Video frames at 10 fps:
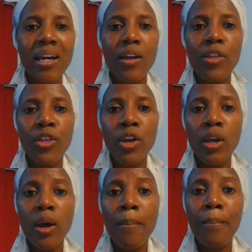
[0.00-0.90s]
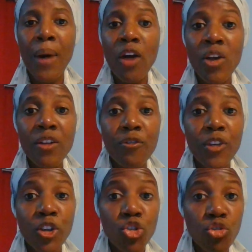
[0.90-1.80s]
the barren
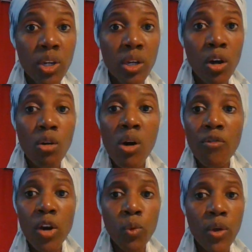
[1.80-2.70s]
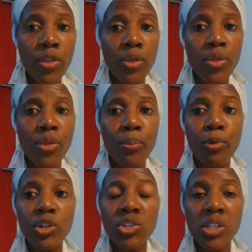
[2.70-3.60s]
fig tree covered with
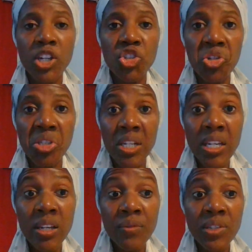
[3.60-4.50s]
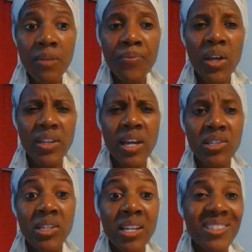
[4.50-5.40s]
pretentious leaves,
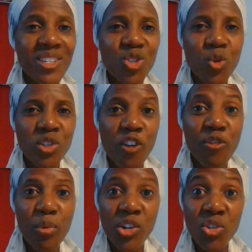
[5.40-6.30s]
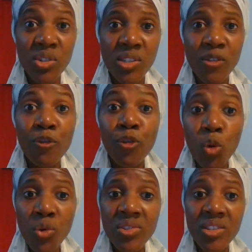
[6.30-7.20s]
yet destitute of precious
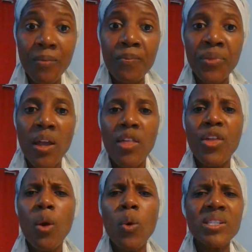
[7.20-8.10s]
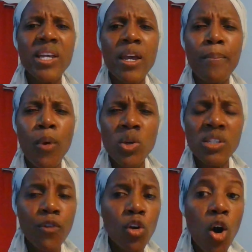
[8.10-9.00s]
fruit. There was a
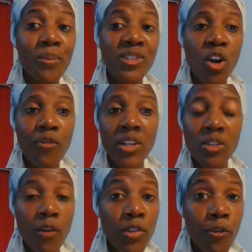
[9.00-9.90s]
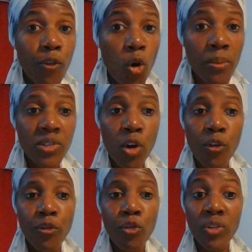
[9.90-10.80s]
boastful observance of the forms
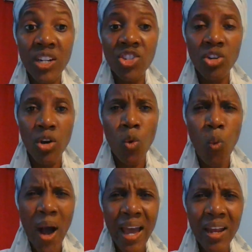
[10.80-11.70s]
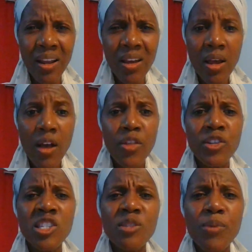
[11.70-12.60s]
of religion, while the
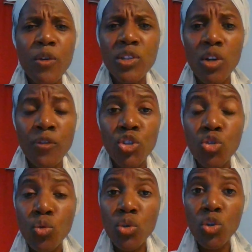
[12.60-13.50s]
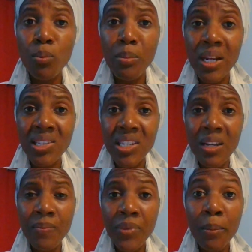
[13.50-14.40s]
spirit of true
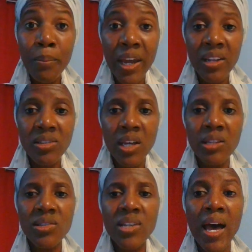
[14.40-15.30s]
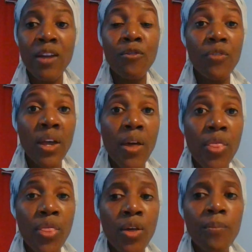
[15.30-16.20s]
humility, penitence, and
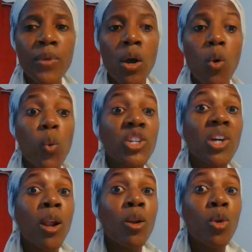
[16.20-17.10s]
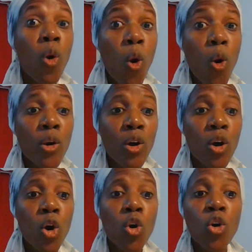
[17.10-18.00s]
faith, which alone
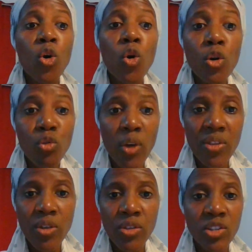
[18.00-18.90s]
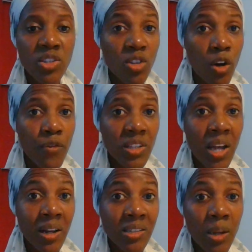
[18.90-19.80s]
could render the service
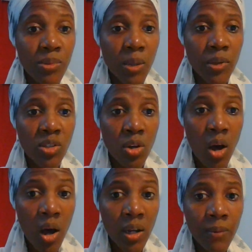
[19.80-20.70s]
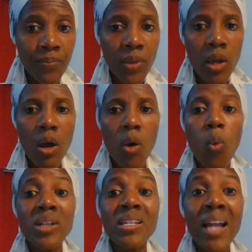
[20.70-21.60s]
acceptable to God,
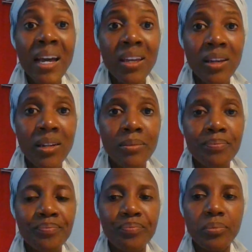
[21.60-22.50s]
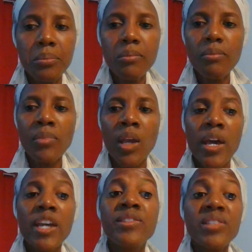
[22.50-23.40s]
was lacking.
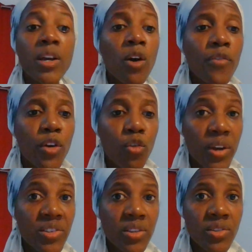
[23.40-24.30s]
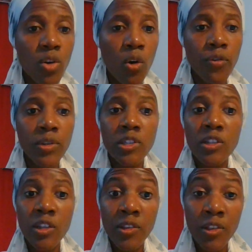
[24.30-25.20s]
Instead of the graces of
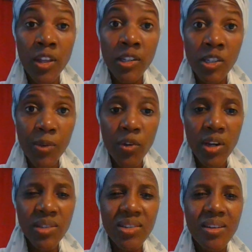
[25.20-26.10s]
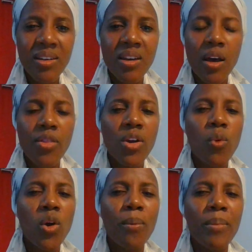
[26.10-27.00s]
the Spirit, there
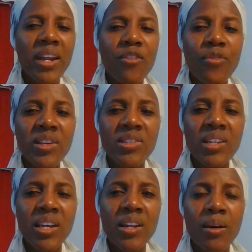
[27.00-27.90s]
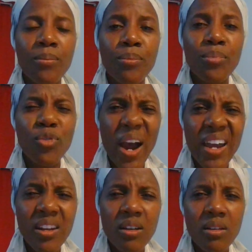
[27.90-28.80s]
were manifested
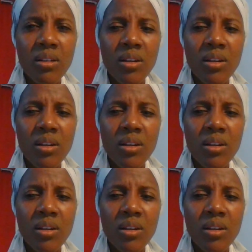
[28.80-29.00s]
pride,